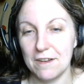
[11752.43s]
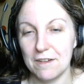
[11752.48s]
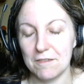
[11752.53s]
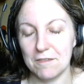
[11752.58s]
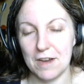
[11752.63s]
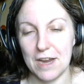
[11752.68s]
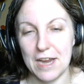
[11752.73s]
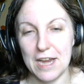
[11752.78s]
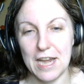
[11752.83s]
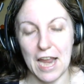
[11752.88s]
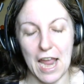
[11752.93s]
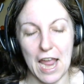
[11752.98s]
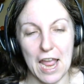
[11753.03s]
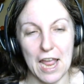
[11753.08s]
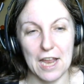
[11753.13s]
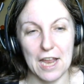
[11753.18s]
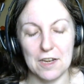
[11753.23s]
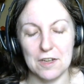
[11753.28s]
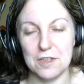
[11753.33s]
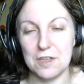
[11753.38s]
Right?
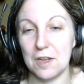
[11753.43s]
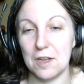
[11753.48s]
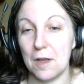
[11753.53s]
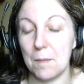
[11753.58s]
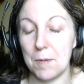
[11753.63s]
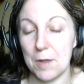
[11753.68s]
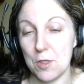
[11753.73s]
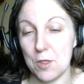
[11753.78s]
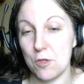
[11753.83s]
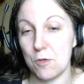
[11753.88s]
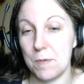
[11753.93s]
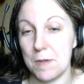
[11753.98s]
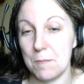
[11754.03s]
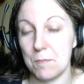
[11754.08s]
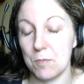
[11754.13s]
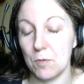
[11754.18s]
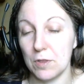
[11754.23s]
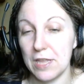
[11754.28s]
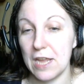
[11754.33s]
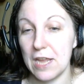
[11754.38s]
And a bunch of
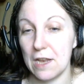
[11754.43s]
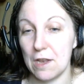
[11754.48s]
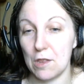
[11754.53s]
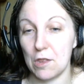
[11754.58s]
people did.